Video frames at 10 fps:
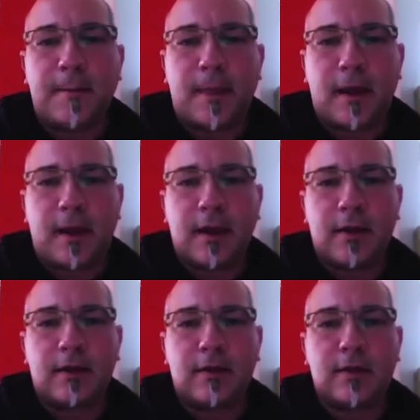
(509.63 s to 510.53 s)

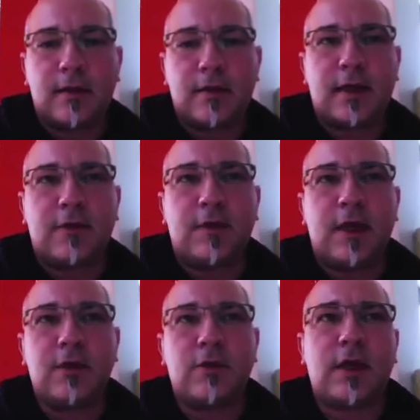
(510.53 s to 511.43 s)
And in that way,
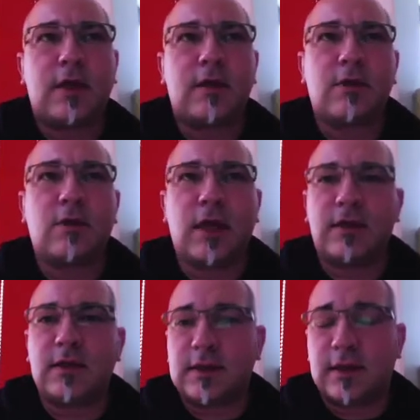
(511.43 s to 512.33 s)
you can collect
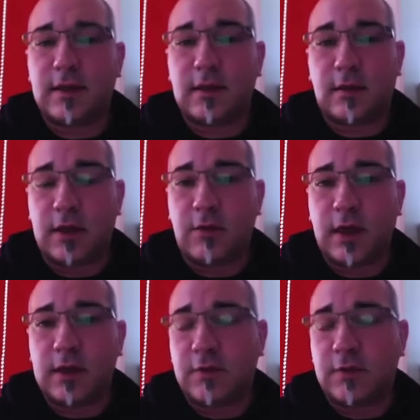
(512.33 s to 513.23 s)
this data. By the
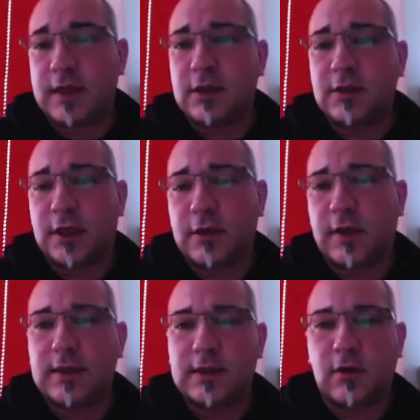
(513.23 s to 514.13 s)
way, tracing
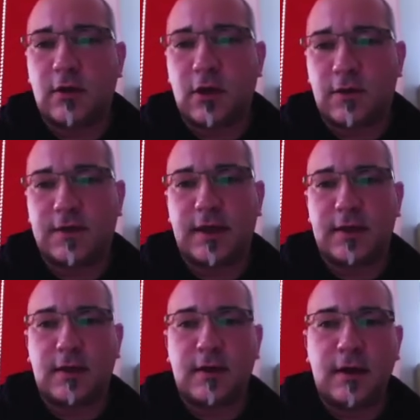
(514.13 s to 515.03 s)
generates a lot of data.